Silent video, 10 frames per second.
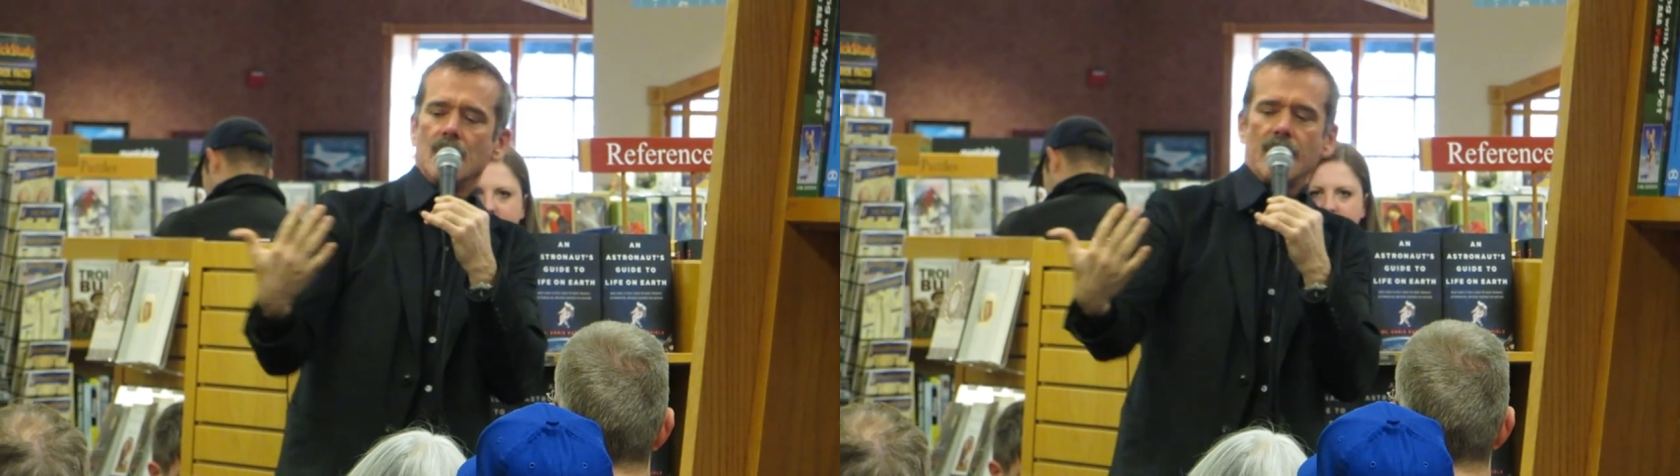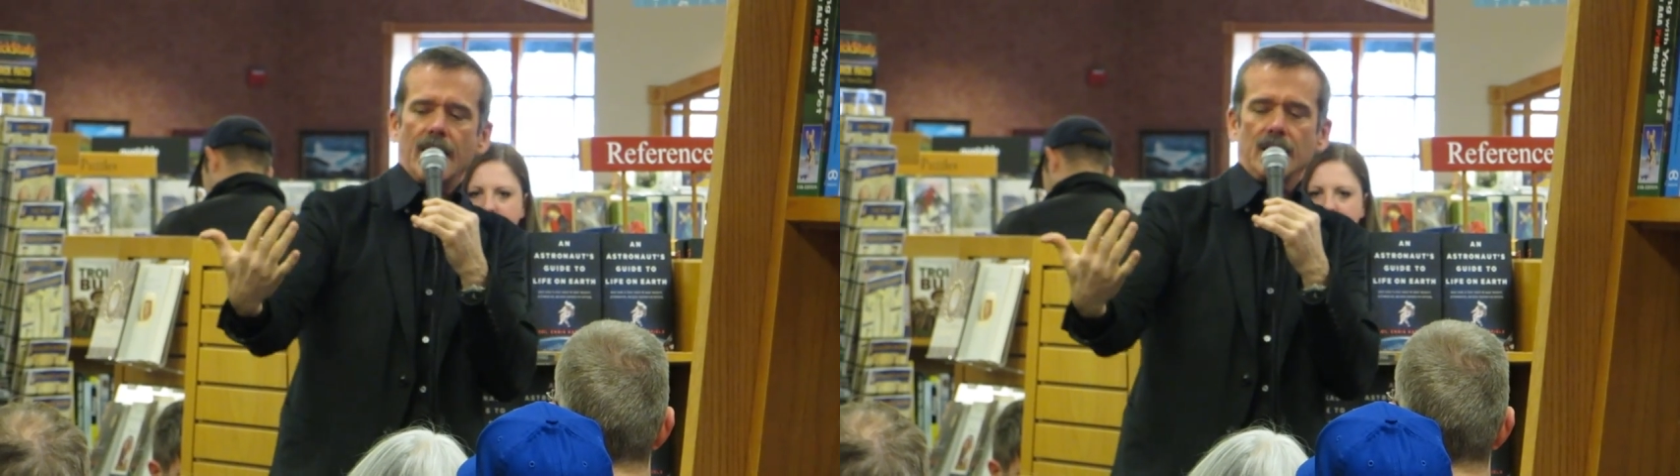
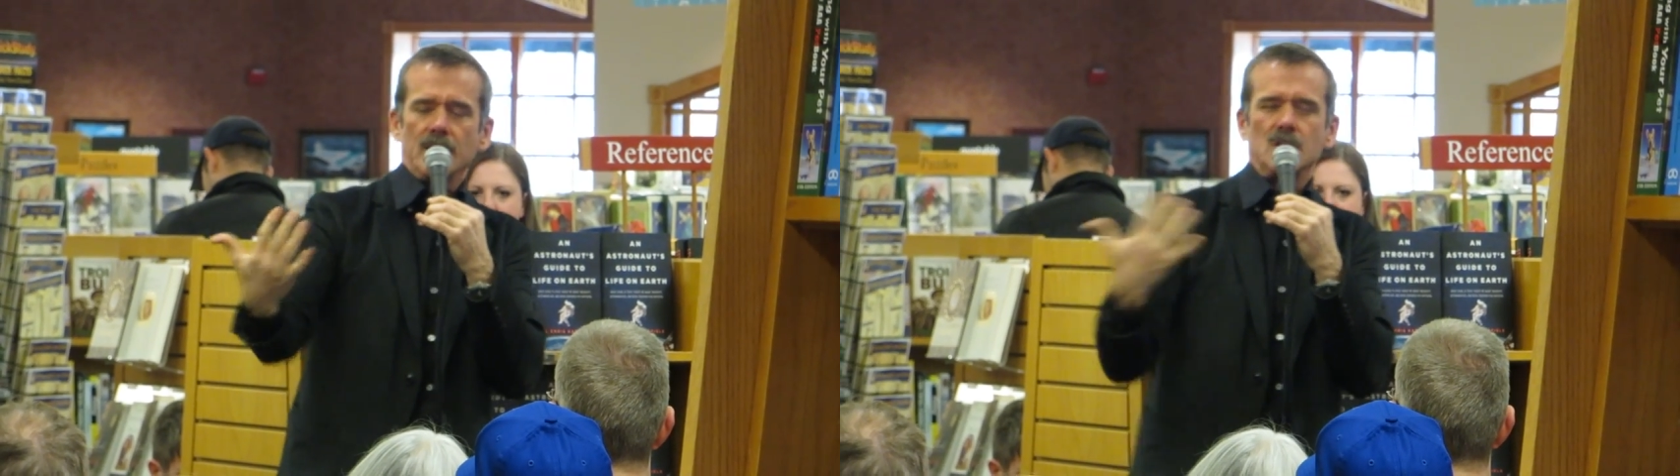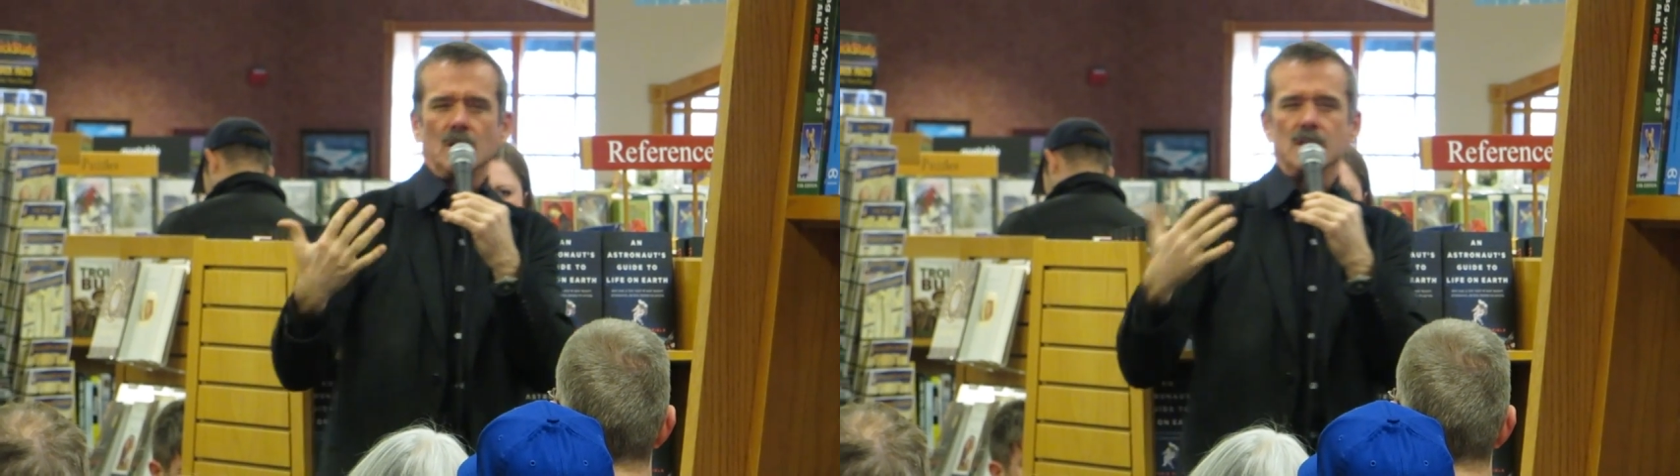and
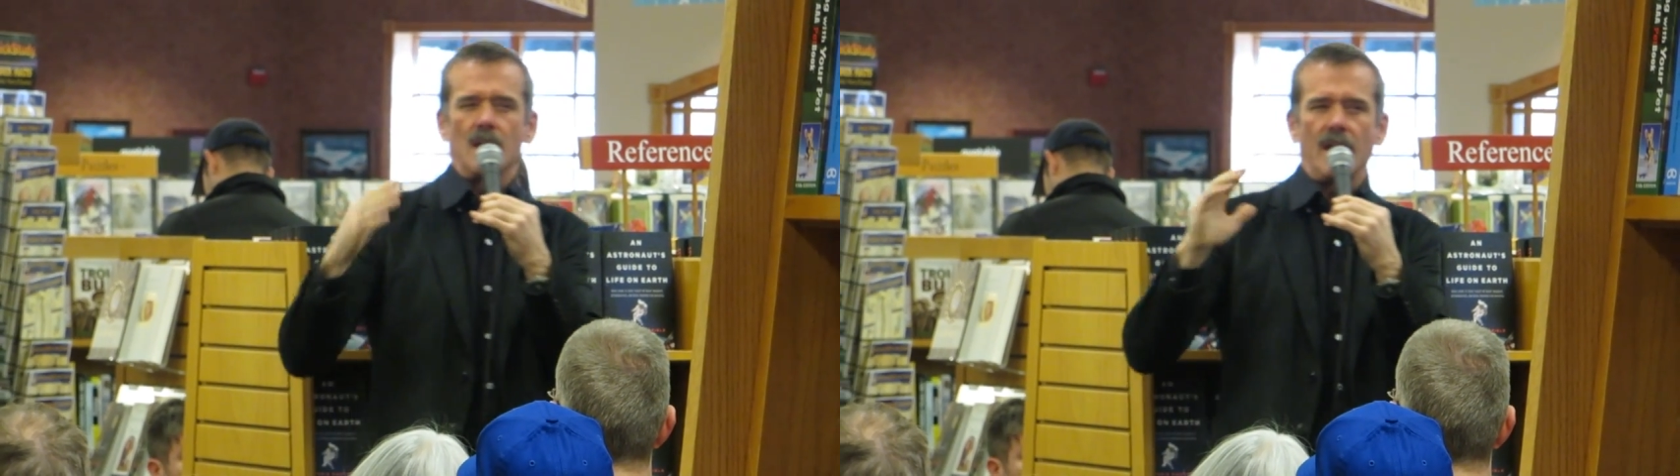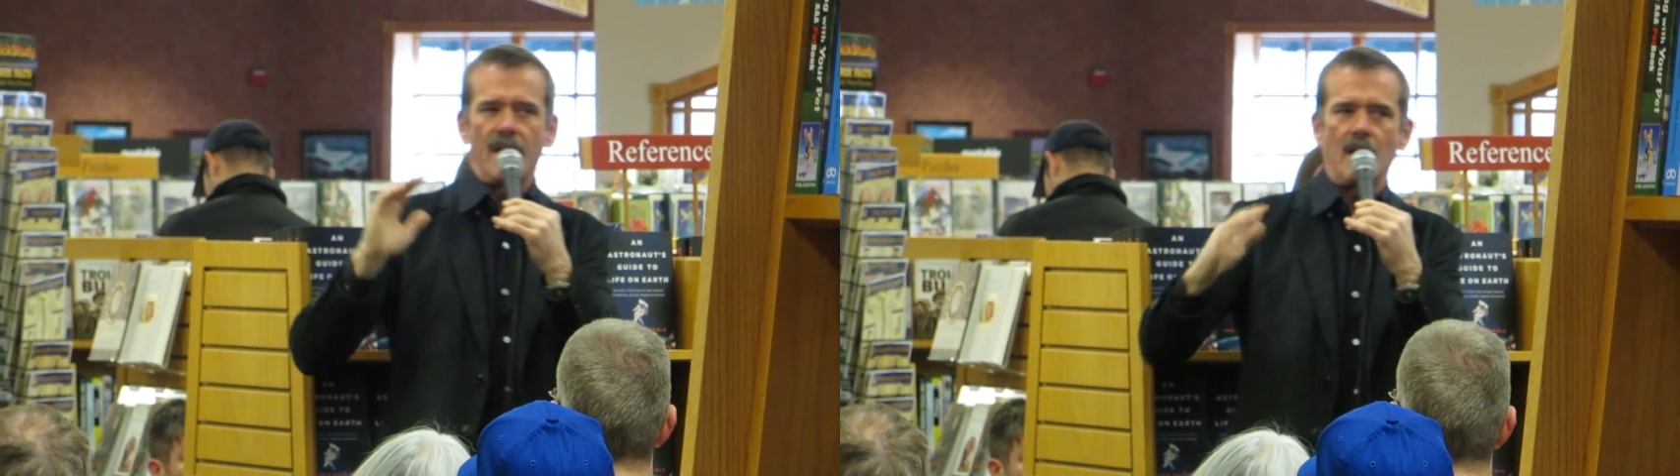it's just a
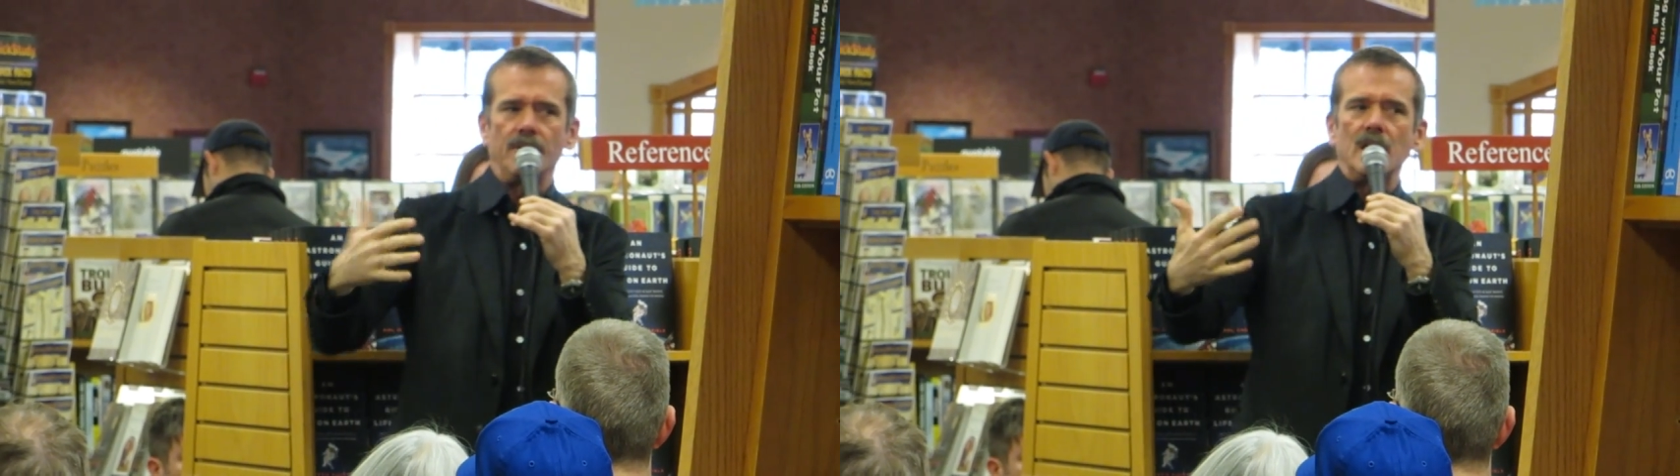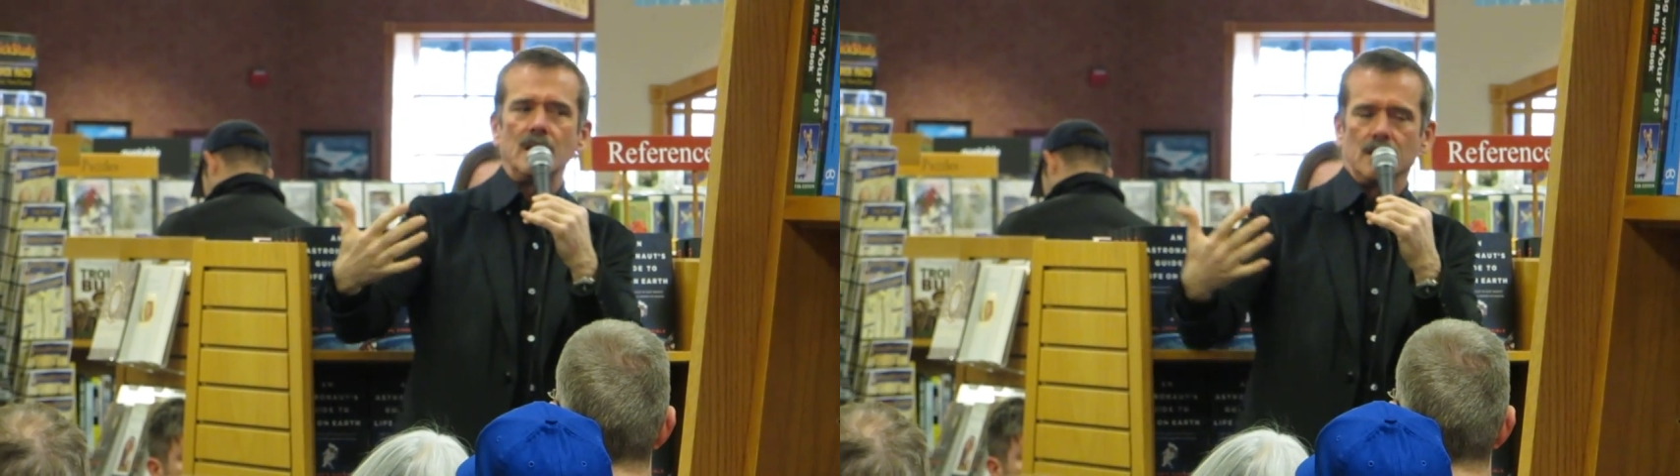
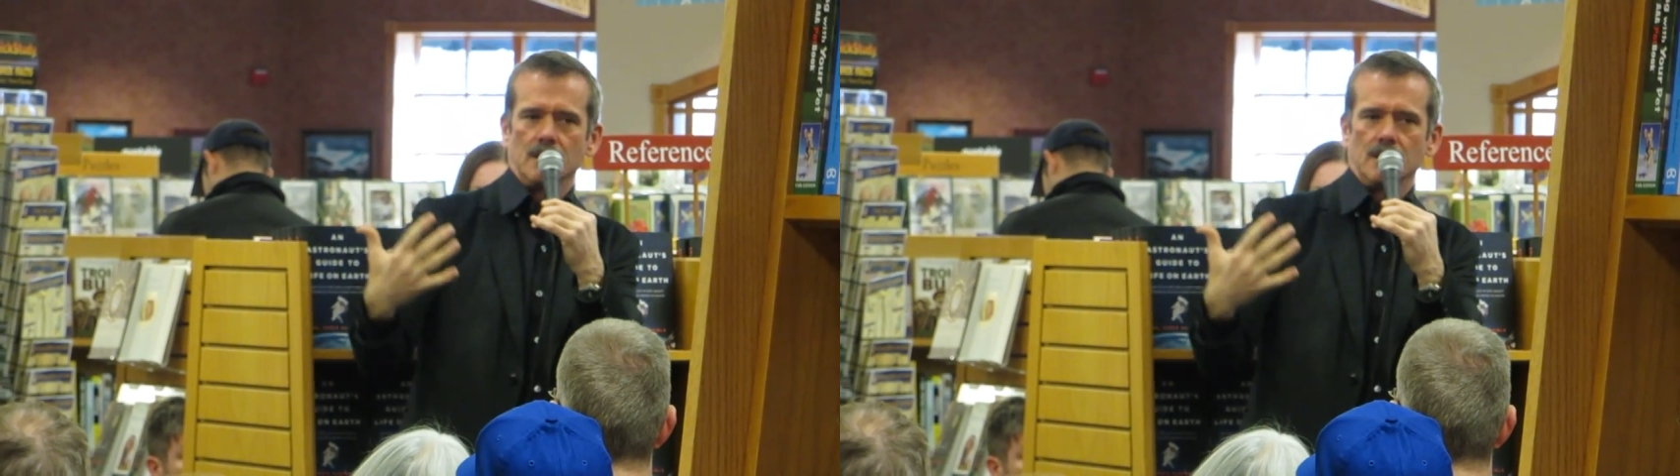heavy,